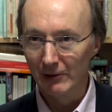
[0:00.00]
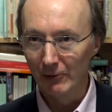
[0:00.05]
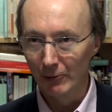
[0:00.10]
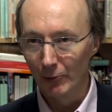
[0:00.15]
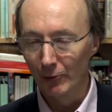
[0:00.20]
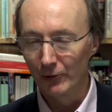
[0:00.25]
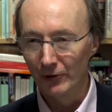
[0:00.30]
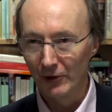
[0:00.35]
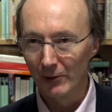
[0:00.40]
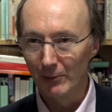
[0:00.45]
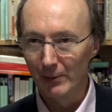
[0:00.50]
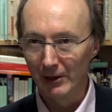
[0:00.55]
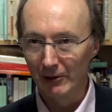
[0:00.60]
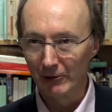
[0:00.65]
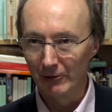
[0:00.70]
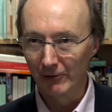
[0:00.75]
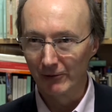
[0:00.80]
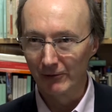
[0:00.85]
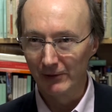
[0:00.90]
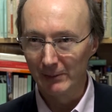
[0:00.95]
or
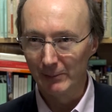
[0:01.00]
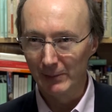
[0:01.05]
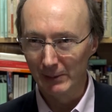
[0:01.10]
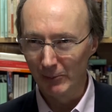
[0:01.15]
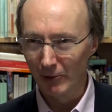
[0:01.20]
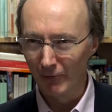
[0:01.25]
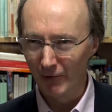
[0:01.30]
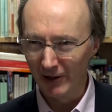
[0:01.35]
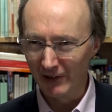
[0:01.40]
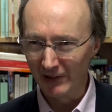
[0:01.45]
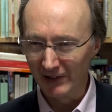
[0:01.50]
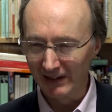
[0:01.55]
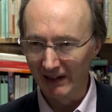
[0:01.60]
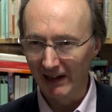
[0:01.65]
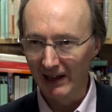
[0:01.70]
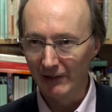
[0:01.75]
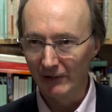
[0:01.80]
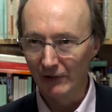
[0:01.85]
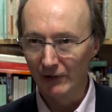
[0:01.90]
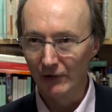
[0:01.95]
autobiography, people writing
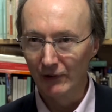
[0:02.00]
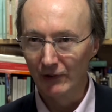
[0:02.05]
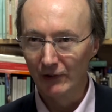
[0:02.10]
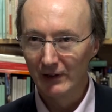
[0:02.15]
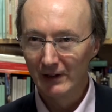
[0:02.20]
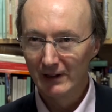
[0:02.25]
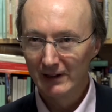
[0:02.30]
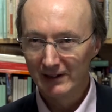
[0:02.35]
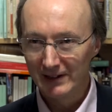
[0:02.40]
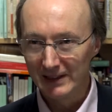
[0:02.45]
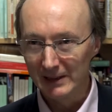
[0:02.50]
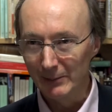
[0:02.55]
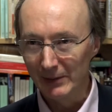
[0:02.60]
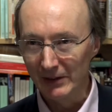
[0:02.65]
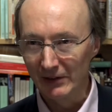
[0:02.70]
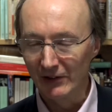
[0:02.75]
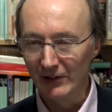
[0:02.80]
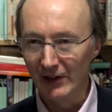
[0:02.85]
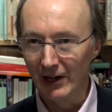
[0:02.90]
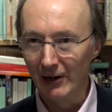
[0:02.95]
letters,
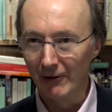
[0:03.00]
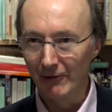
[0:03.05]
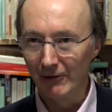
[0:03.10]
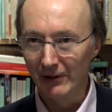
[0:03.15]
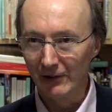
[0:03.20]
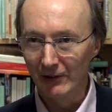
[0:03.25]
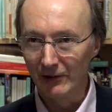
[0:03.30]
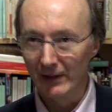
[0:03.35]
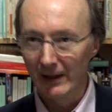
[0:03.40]
keeping diaries.